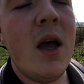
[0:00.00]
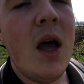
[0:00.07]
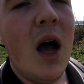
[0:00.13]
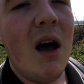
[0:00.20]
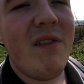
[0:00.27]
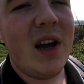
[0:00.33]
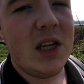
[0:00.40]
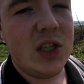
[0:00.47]

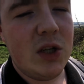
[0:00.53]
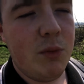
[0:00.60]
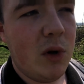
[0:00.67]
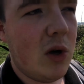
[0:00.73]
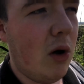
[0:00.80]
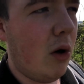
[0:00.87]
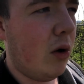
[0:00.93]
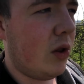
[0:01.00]
I've actually
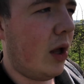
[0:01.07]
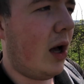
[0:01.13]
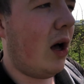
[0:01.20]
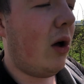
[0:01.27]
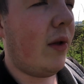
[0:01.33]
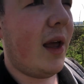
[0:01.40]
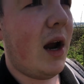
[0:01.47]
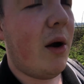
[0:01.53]
recorded the
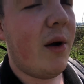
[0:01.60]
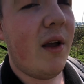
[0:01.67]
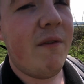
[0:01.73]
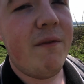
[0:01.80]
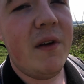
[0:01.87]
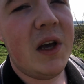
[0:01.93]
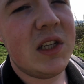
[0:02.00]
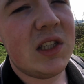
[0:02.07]
whole area
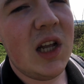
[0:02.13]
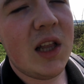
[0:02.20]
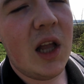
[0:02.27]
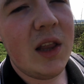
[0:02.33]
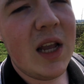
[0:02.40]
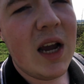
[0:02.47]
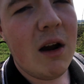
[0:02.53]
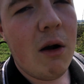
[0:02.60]
first, then I
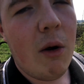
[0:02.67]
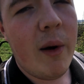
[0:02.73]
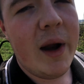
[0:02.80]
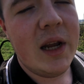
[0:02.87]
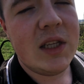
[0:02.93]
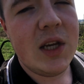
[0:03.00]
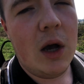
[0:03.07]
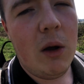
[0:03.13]

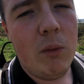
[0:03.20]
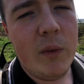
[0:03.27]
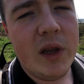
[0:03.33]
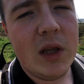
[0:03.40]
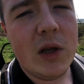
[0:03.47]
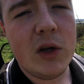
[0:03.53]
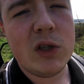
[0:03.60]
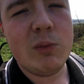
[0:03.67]
narrate it on
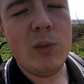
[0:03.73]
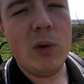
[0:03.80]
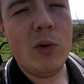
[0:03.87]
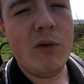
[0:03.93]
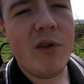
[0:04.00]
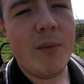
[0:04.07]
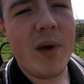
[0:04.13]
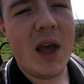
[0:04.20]
Windows
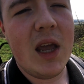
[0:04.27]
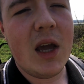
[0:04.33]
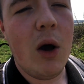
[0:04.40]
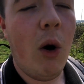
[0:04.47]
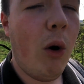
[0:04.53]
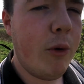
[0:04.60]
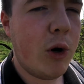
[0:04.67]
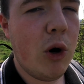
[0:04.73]
Movie Maker
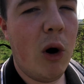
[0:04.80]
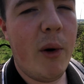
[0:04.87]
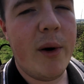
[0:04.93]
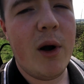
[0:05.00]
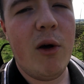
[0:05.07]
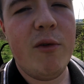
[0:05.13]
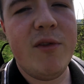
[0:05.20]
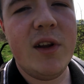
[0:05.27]
or
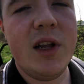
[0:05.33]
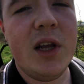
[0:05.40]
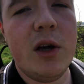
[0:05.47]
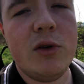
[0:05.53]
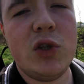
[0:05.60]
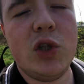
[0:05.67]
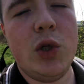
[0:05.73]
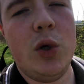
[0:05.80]
Choreo
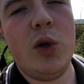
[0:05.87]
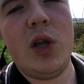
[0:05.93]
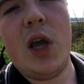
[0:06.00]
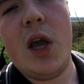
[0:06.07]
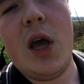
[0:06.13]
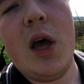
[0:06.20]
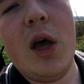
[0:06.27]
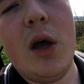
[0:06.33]
Video
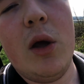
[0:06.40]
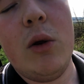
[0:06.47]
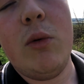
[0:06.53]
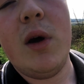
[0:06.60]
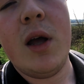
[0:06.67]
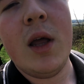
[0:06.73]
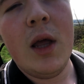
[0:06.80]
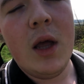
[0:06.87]

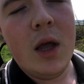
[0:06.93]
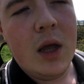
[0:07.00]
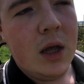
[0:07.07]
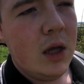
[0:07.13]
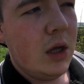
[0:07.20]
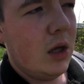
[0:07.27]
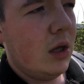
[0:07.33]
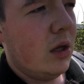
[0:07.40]
Studio.
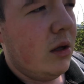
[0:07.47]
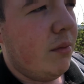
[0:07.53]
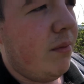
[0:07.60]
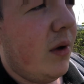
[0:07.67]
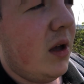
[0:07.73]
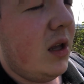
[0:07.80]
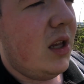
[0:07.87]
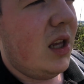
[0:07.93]

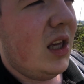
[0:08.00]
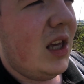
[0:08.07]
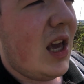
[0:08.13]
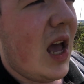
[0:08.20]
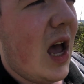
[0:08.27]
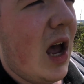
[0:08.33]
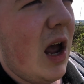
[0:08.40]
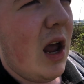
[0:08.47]
But
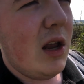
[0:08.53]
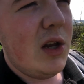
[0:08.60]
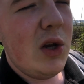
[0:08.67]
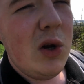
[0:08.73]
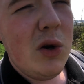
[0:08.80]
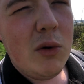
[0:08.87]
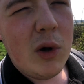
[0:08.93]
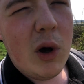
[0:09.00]
yeah, if
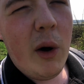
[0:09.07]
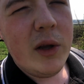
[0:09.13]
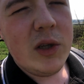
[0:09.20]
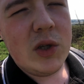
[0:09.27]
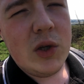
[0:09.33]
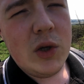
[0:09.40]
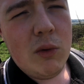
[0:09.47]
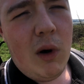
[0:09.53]
you are going
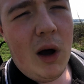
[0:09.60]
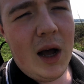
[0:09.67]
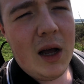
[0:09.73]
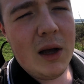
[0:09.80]
to do what I'm